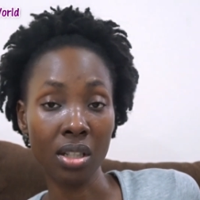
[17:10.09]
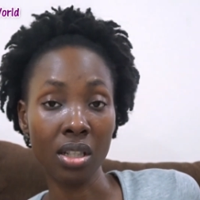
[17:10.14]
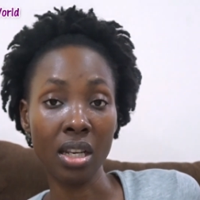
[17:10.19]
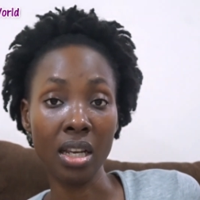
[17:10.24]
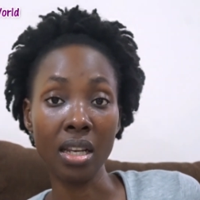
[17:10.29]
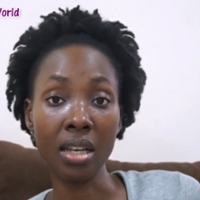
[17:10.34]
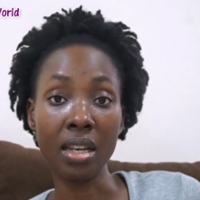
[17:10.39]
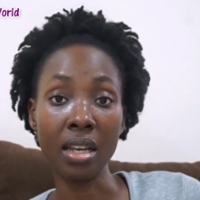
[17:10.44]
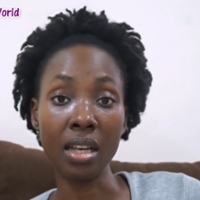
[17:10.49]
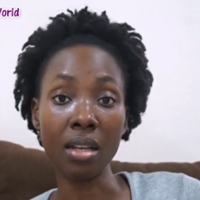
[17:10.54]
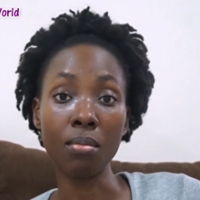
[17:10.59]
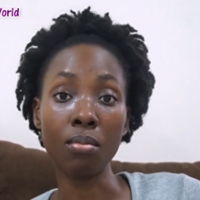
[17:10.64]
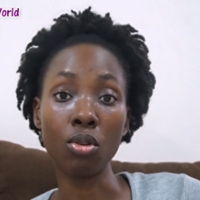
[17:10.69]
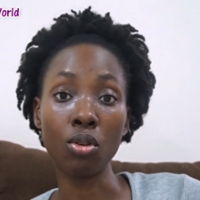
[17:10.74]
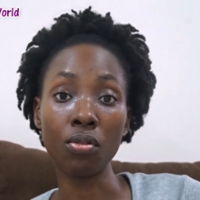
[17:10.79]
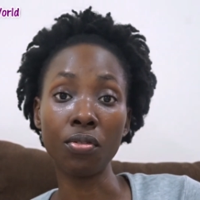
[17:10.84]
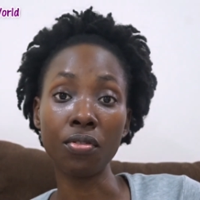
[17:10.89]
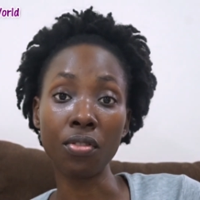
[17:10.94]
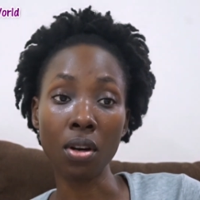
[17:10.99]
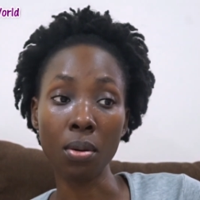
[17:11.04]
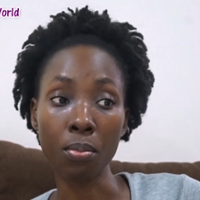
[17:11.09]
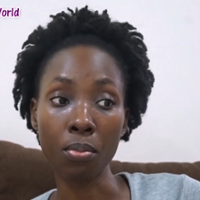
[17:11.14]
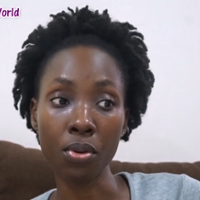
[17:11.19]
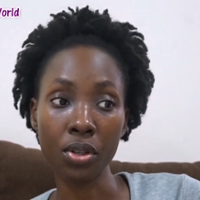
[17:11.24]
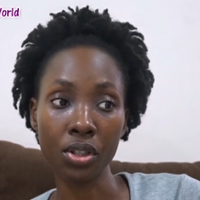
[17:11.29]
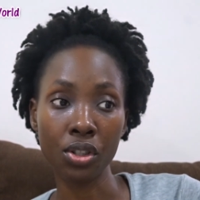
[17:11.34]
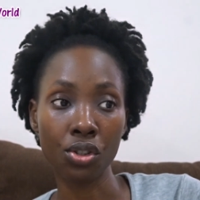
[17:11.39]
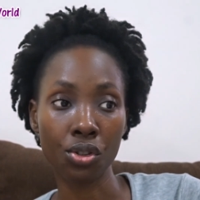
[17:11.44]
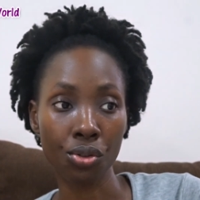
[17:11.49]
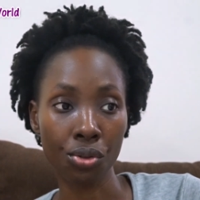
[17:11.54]
They did move from
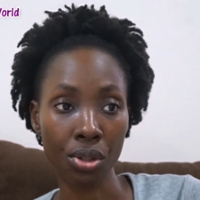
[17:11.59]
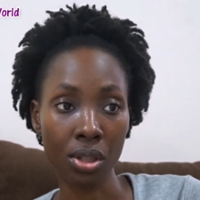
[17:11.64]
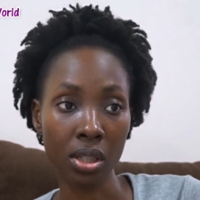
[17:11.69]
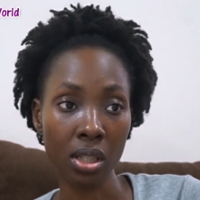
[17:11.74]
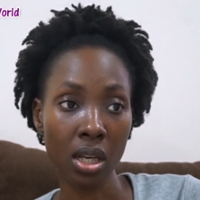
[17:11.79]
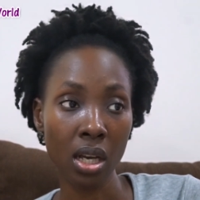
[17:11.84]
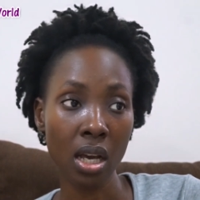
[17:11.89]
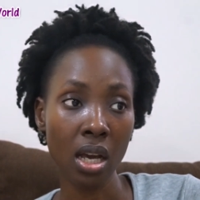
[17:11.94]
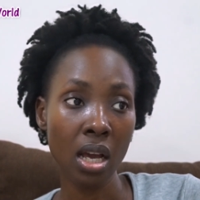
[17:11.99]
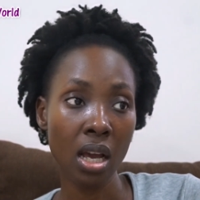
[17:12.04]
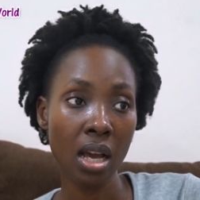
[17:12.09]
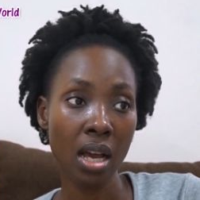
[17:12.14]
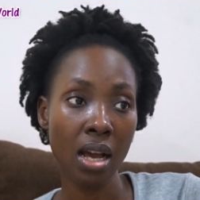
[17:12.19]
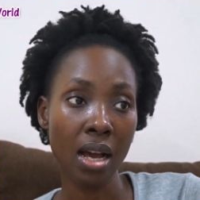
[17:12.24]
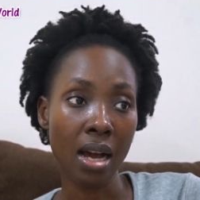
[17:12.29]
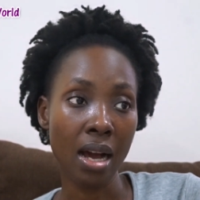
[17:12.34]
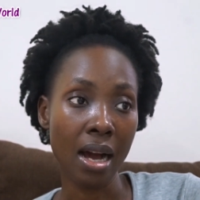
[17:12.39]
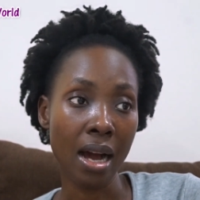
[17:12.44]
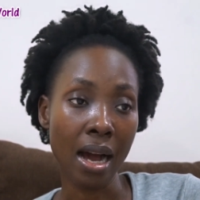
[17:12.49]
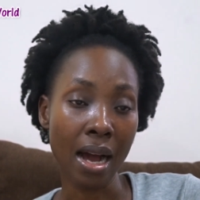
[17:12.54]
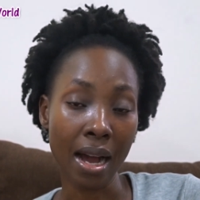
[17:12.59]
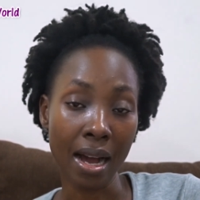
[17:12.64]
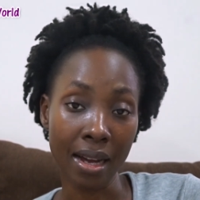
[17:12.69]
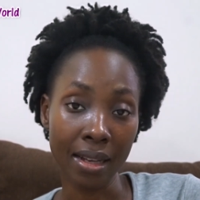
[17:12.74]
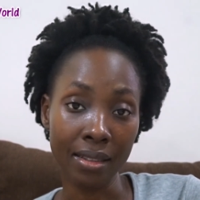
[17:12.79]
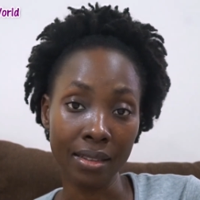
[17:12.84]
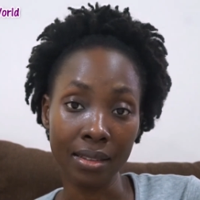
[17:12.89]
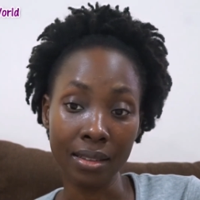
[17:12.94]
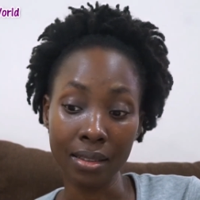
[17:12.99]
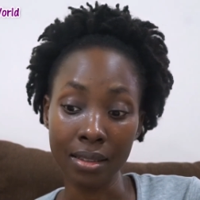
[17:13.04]
Prince Street
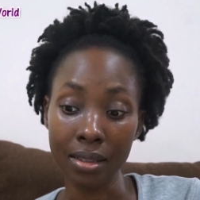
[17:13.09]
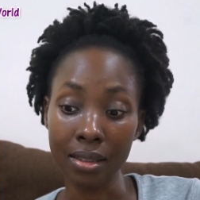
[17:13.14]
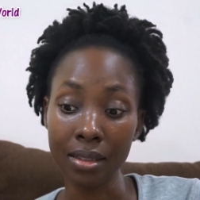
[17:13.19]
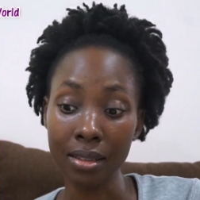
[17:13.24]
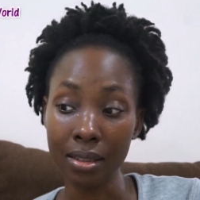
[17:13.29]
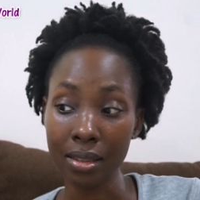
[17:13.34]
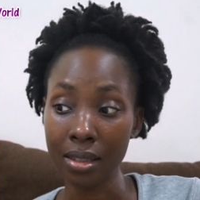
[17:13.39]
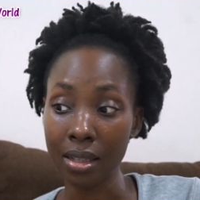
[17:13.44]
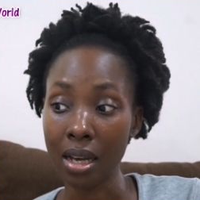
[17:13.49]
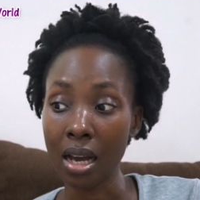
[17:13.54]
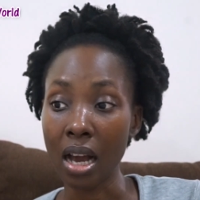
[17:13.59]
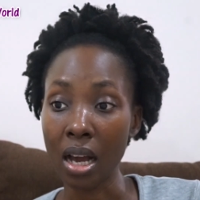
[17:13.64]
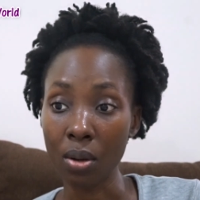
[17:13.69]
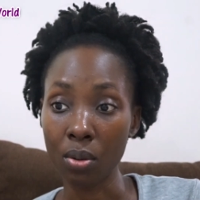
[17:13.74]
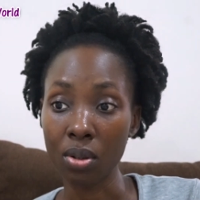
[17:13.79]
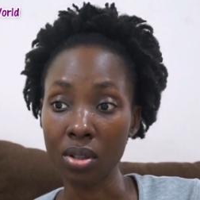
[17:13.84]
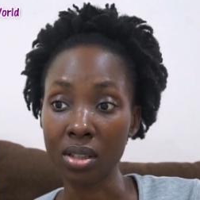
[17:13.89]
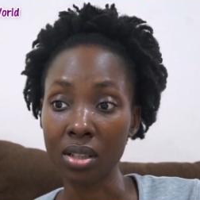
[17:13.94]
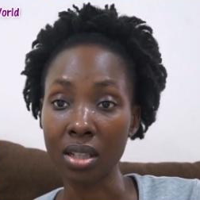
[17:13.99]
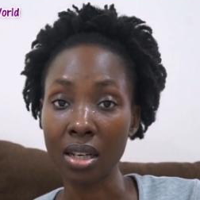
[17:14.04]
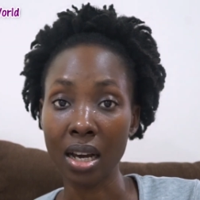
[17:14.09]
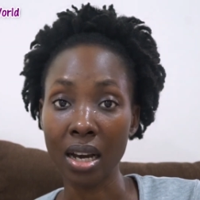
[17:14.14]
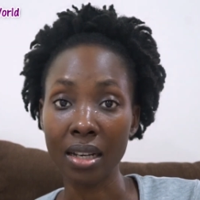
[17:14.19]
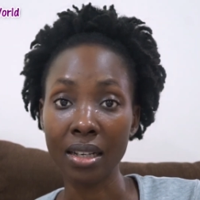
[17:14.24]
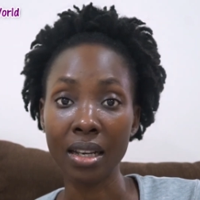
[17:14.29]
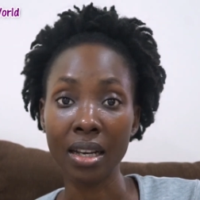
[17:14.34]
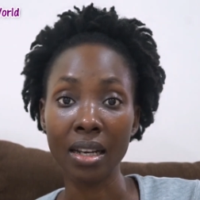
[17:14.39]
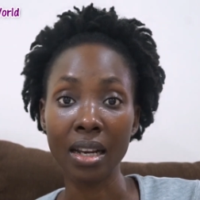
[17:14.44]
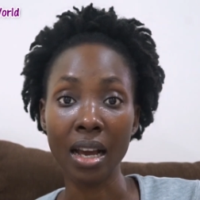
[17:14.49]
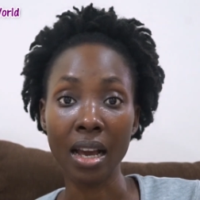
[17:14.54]
and I was glad
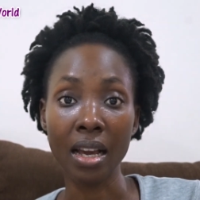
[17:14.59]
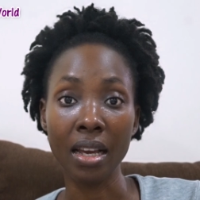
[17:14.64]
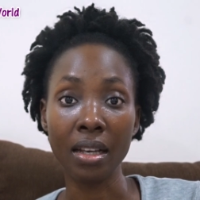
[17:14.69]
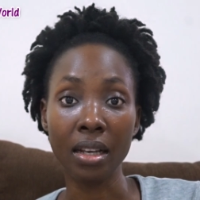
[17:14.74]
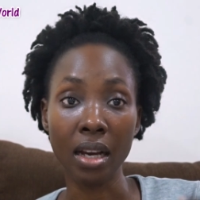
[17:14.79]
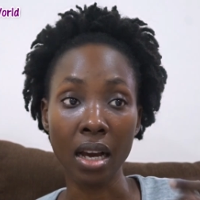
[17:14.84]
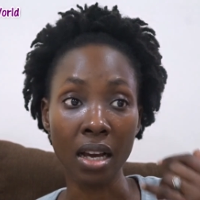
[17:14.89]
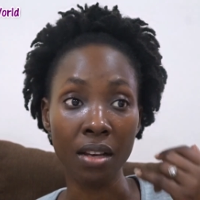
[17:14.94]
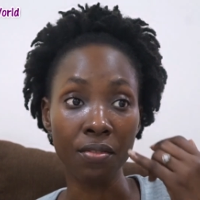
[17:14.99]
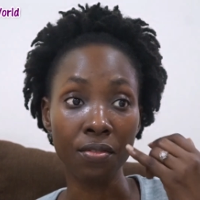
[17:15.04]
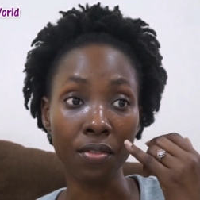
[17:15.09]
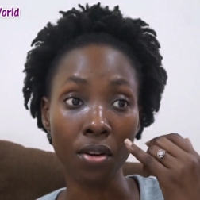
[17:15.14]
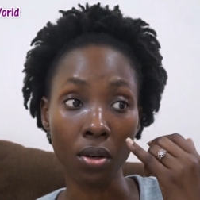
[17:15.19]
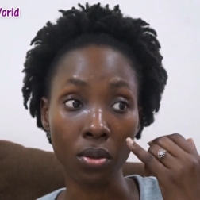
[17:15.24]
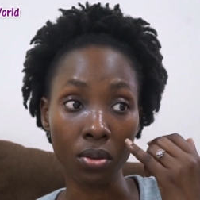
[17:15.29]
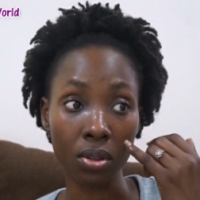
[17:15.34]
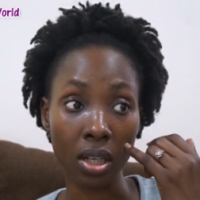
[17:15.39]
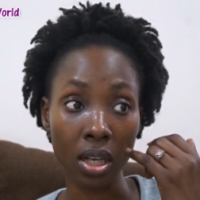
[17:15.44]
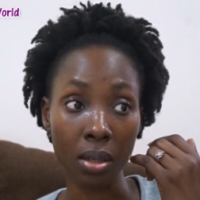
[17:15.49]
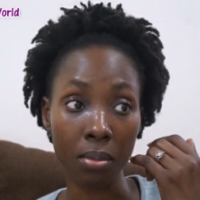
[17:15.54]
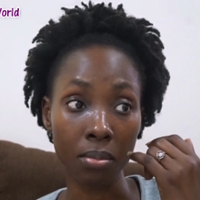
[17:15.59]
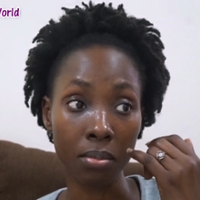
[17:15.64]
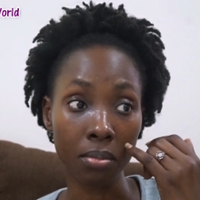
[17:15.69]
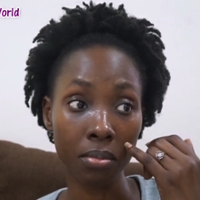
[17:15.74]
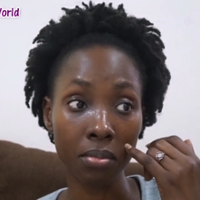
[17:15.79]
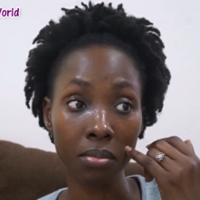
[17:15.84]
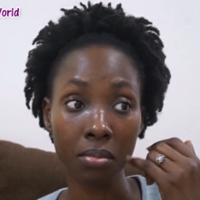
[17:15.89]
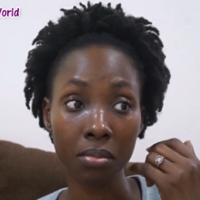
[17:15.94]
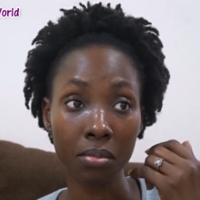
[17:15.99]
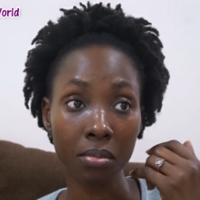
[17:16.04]
that I, I found them,
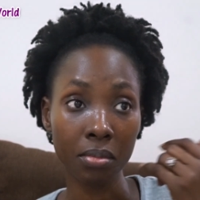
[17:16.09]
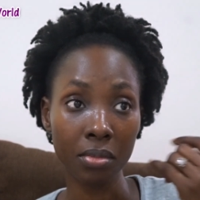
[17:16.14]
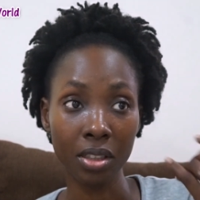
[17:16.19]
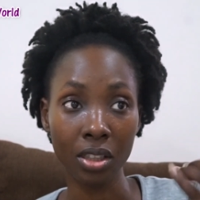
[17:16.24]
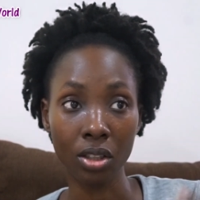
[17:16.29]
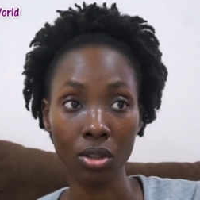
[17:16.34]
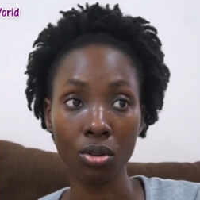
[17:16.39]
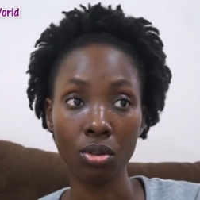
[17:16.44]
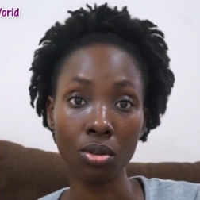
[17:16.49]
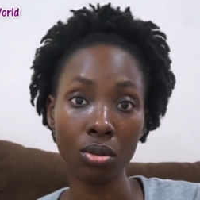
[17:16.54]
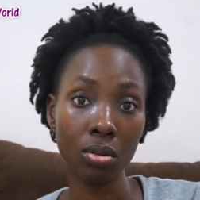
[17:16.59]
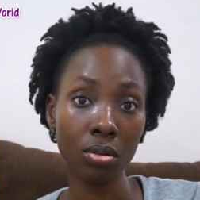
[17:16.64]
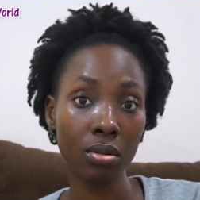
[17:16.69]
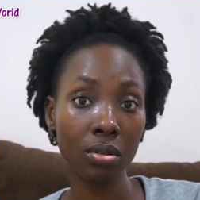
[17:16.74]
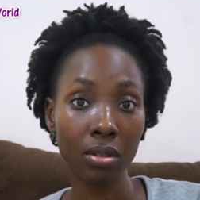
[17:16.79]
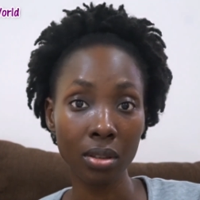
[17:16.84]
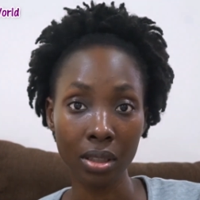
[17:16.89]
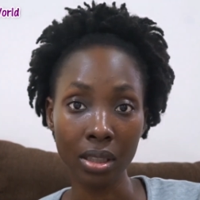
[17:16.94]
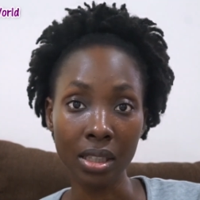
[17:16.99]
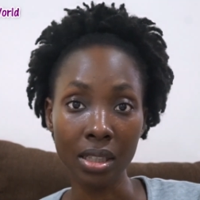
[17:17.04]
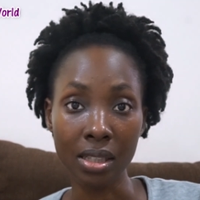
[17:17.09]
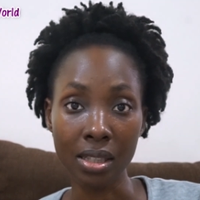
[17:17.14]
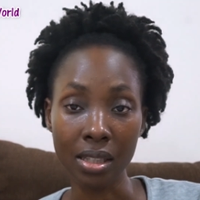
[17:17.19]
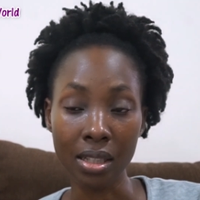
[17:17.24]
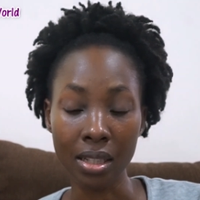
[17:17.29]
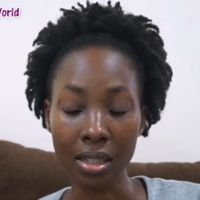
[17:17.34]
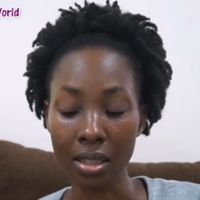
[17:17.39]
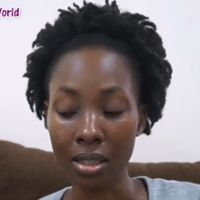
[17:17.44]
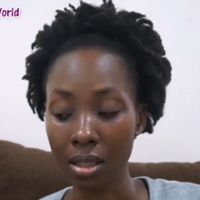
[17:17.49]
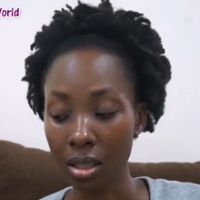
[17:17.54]
you know,
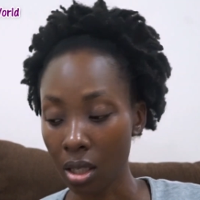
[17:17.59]
easily.